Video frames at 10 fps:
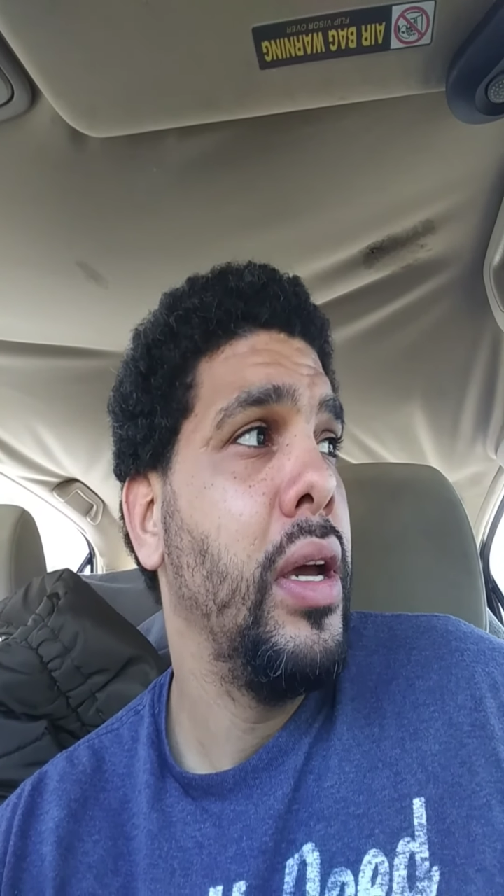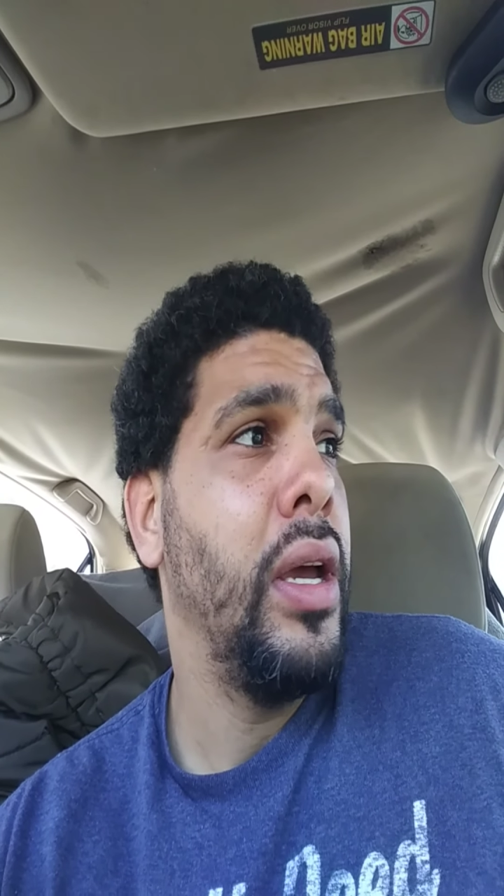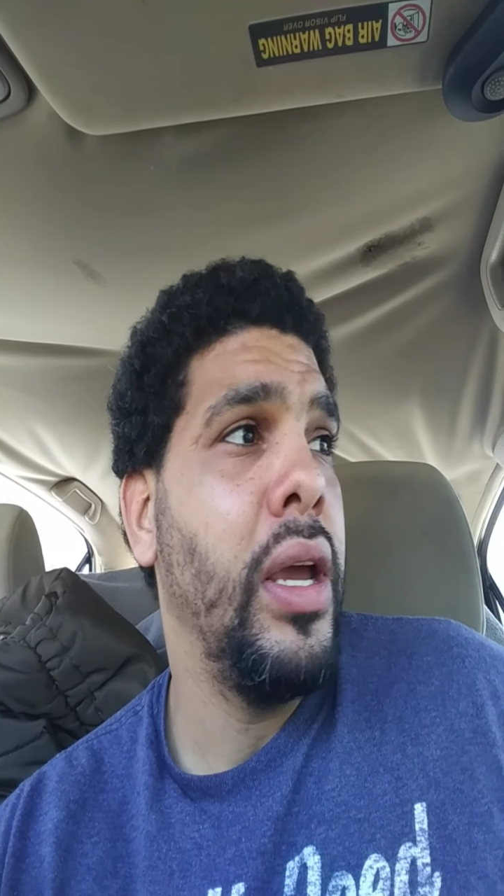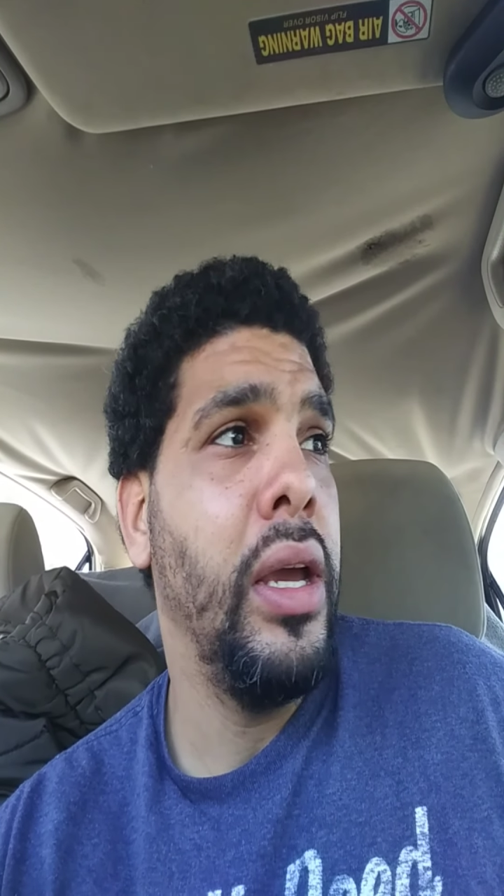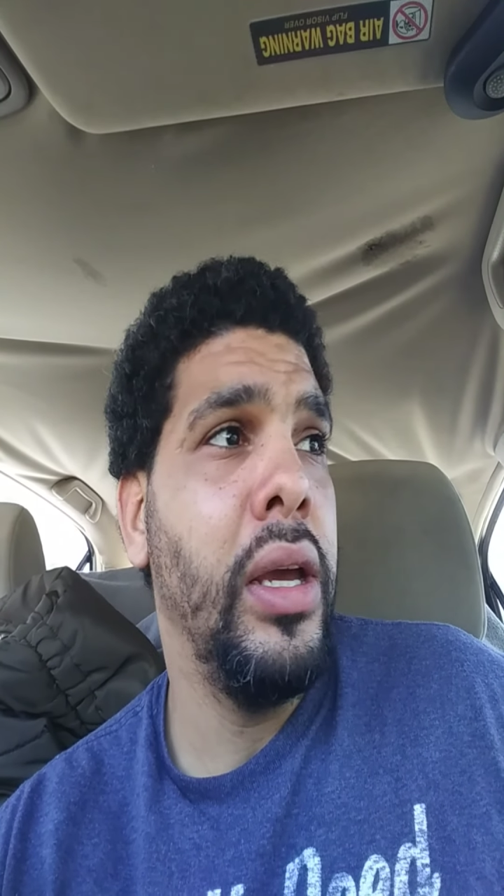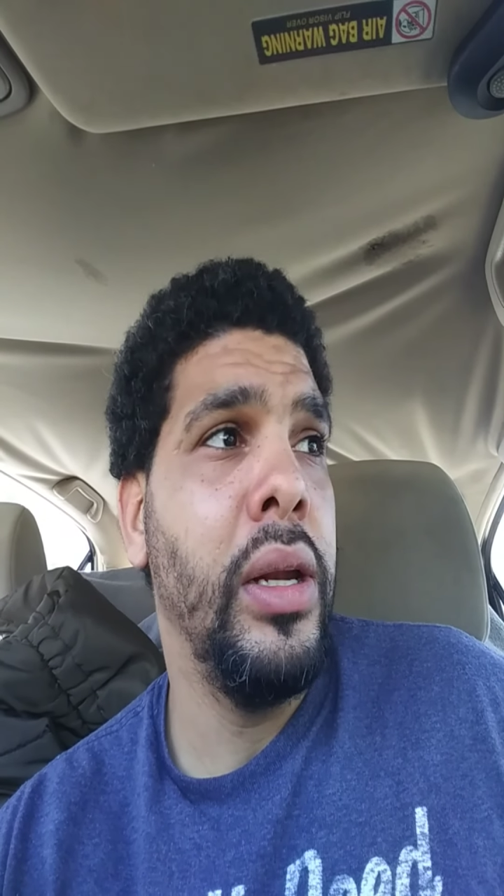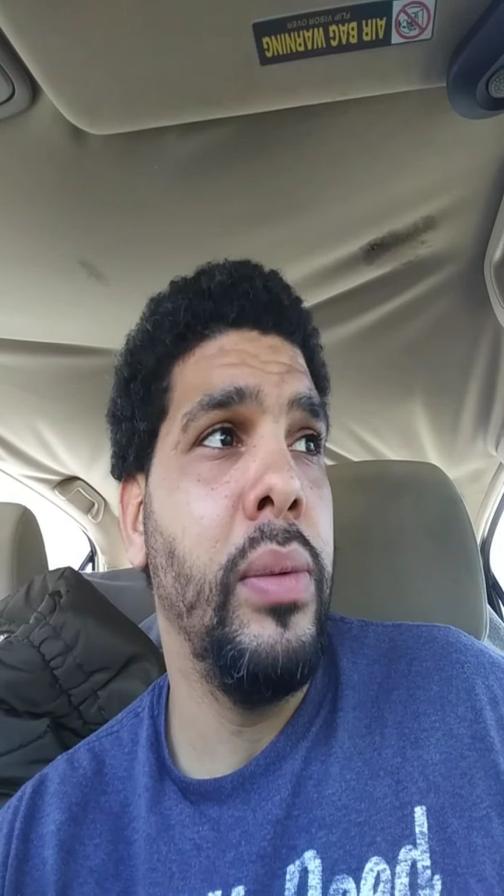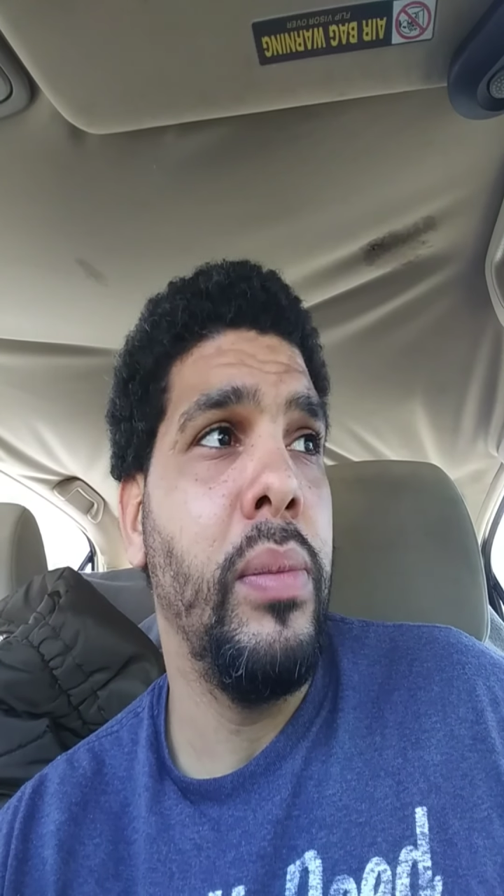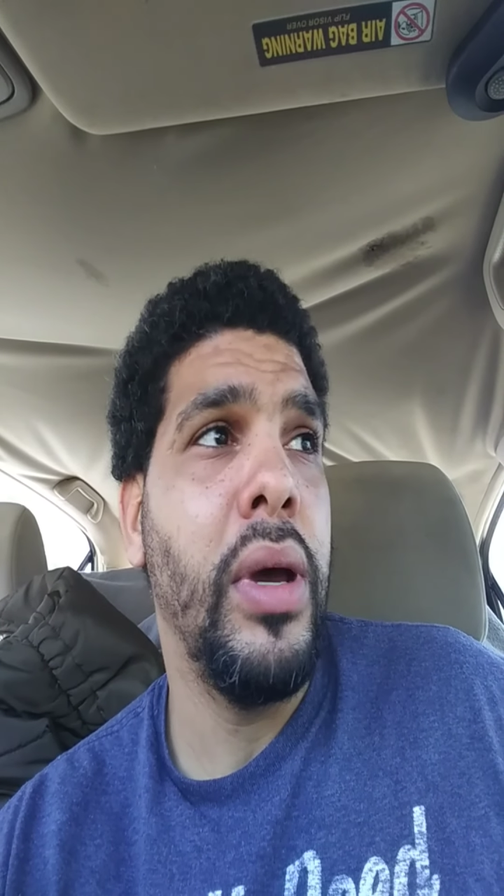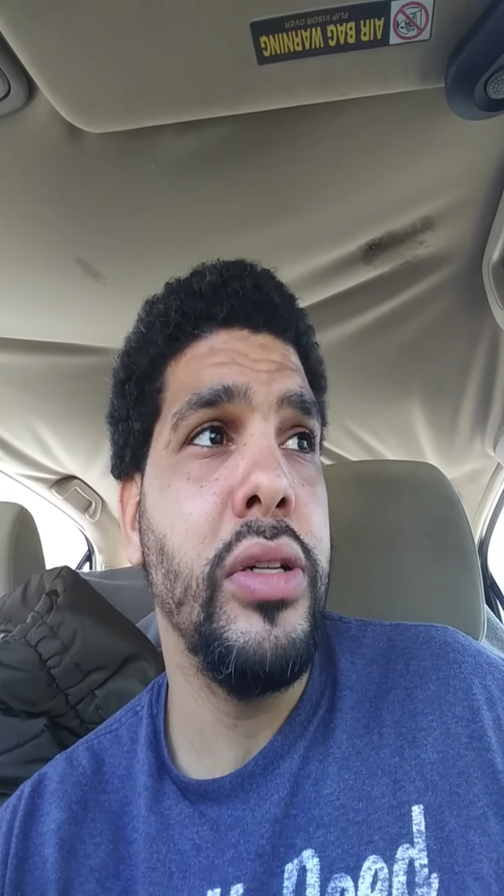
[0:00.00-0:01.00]

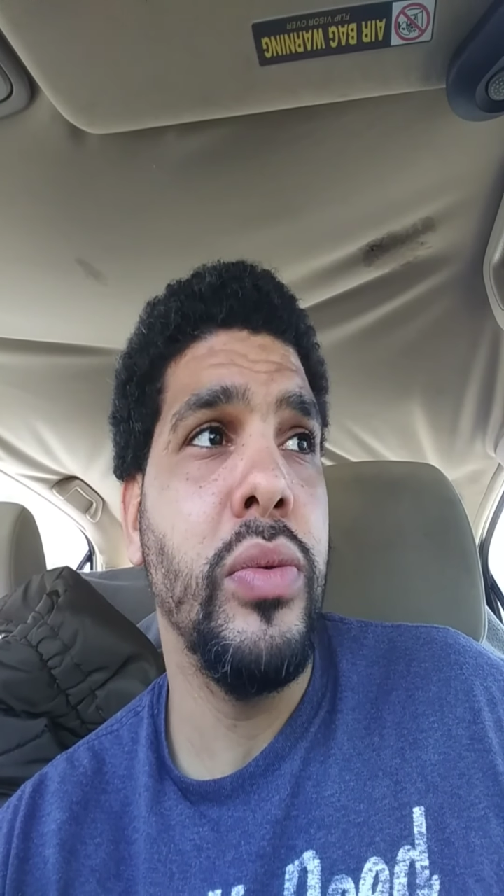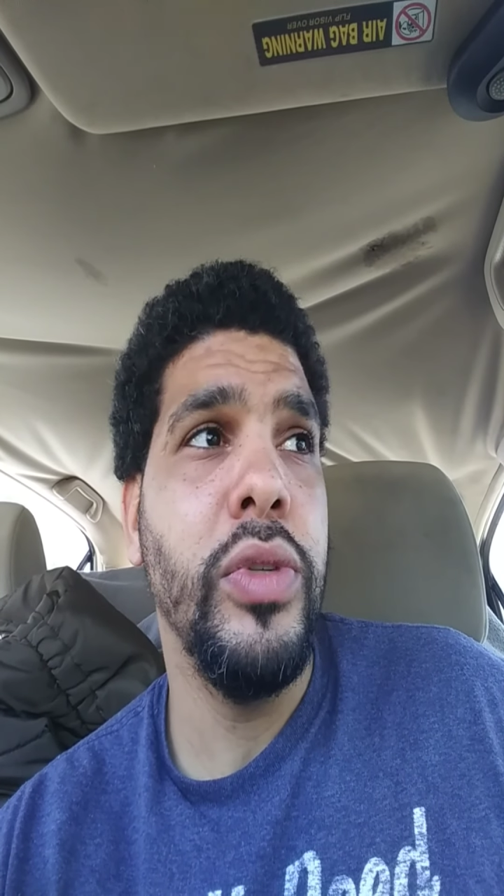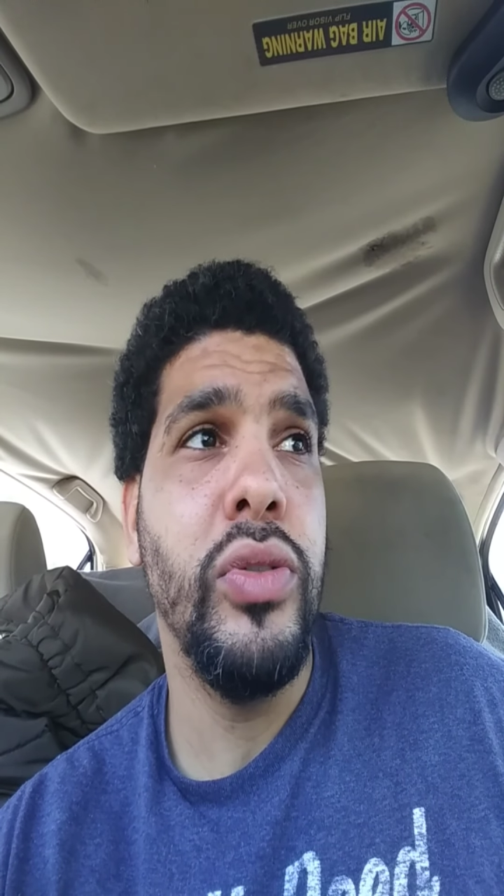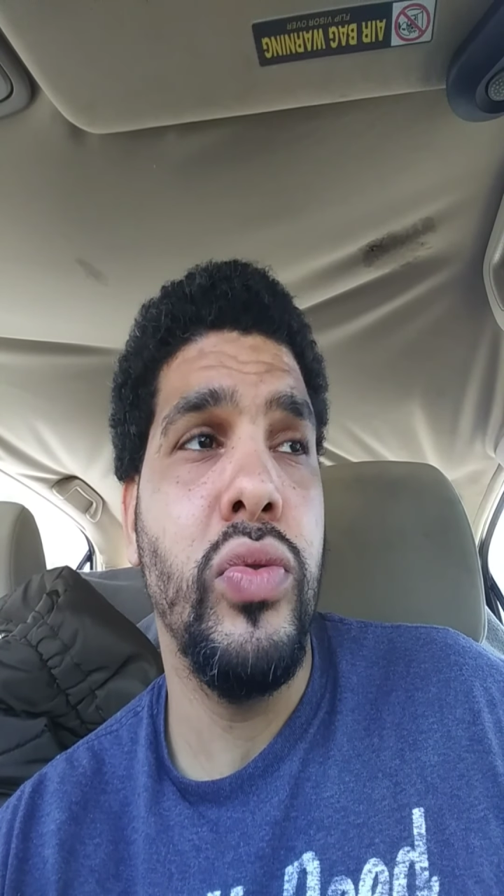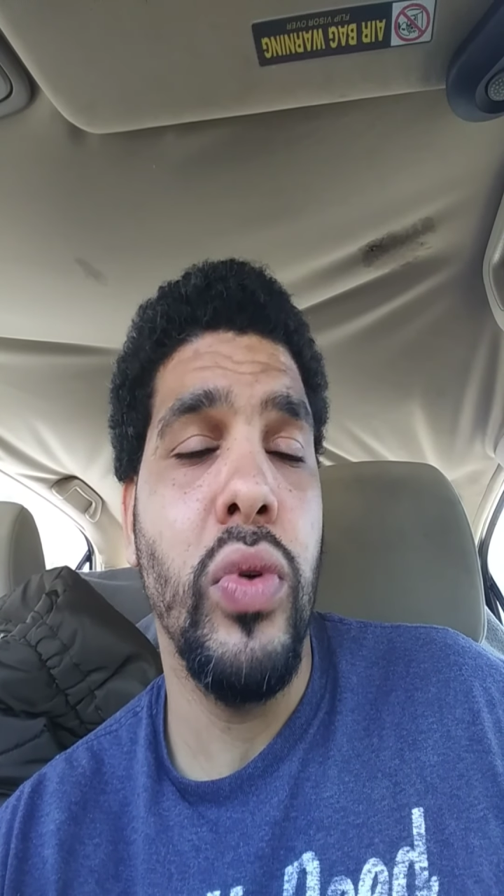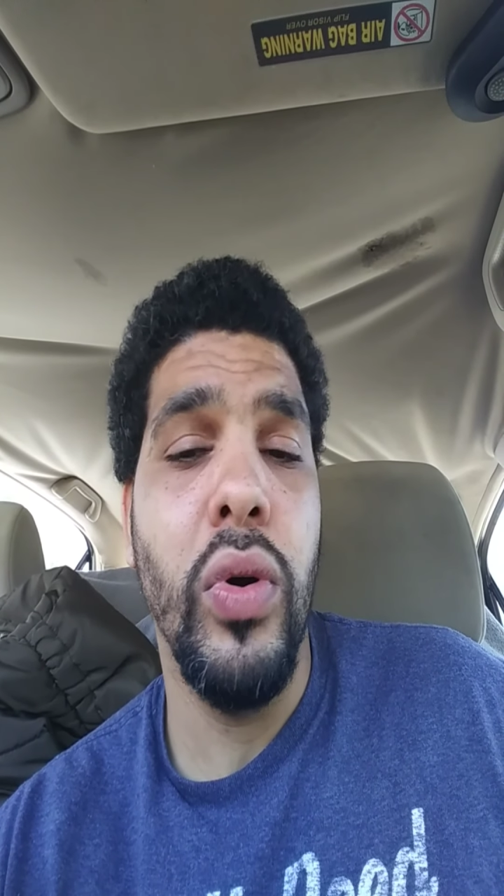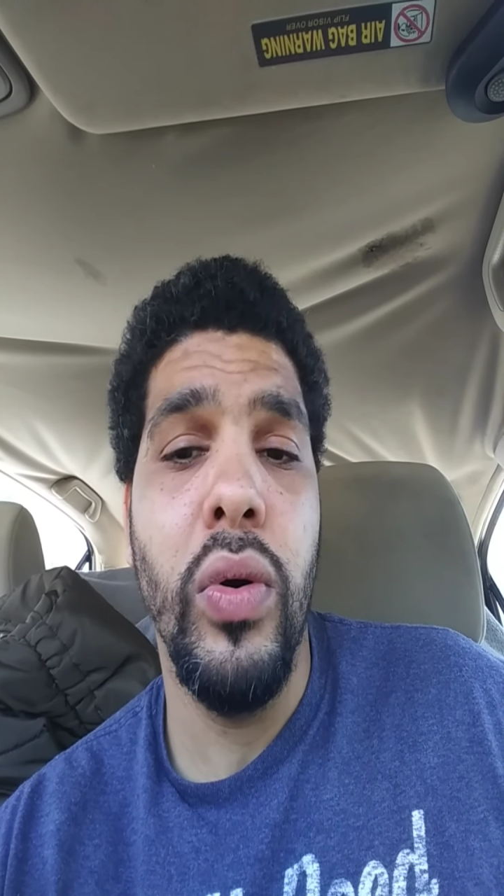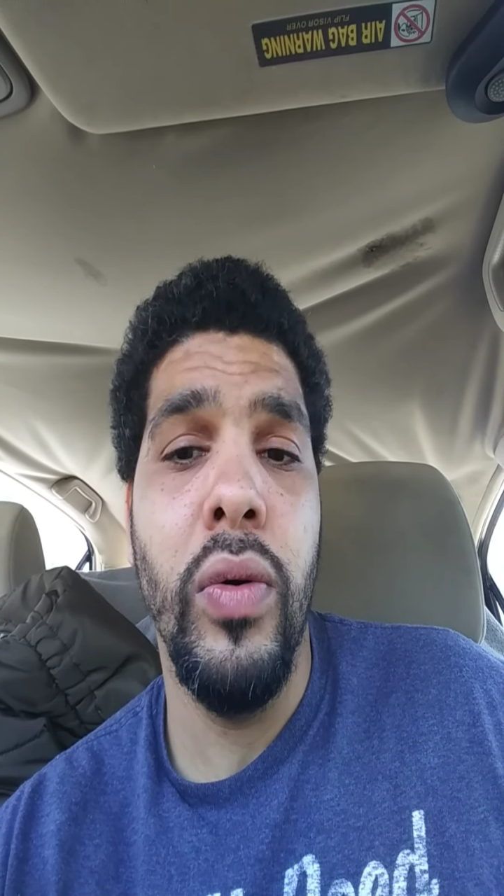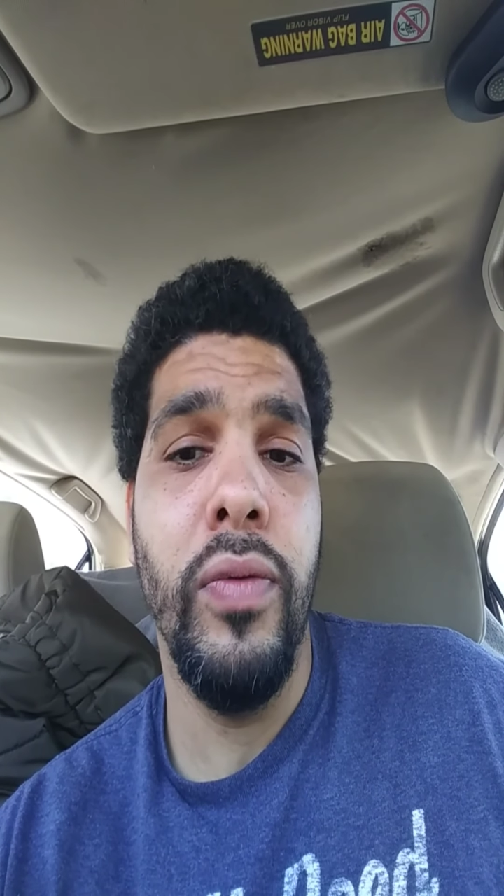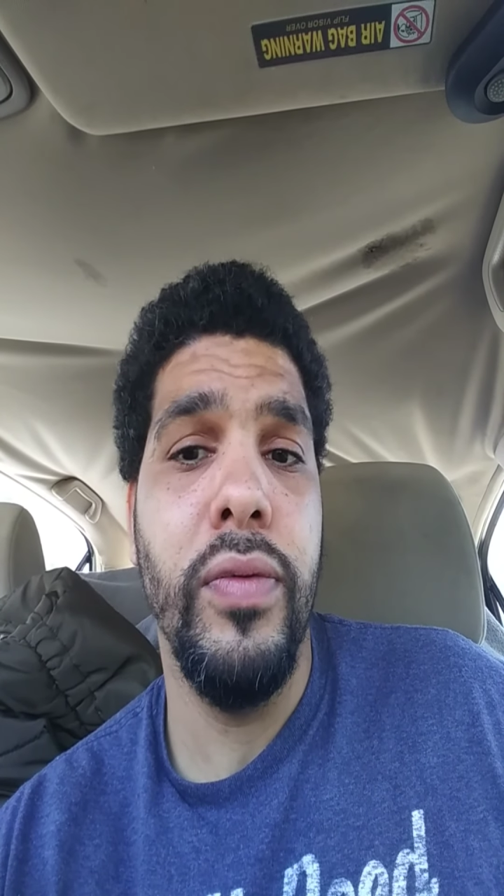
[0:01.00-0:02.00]
And mind you, we
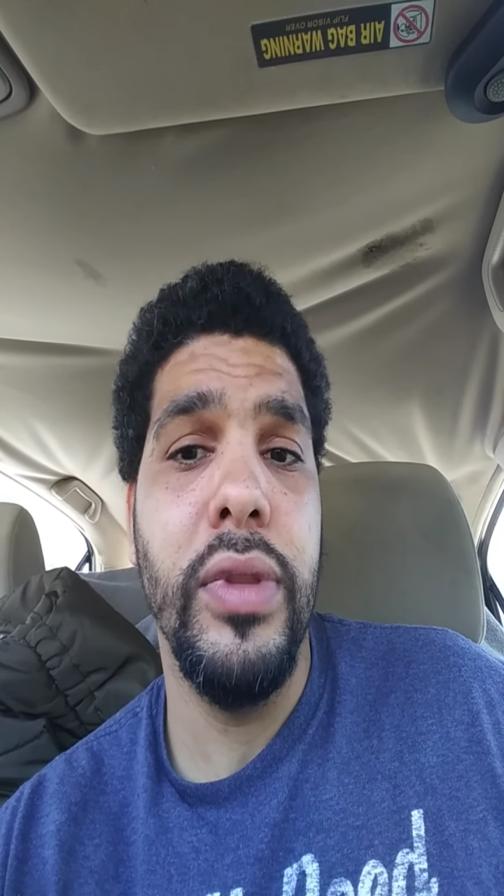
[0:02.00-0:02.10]
drove